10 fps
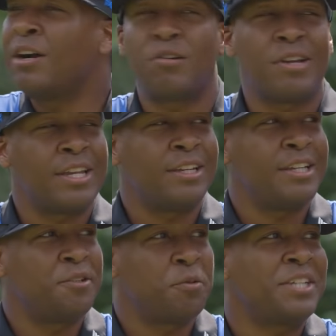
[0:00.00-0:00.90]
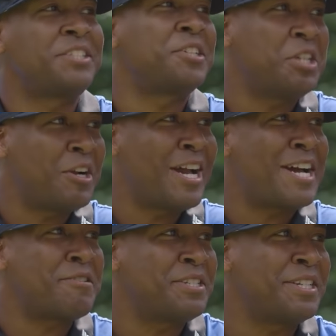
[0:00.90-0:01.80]
I'll go ahead and lead the way, show y'all
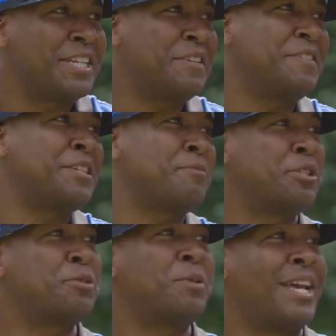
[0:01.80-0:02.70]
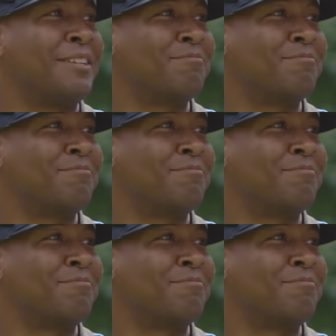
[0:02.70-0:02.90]
how it's done, give you something to shoot at.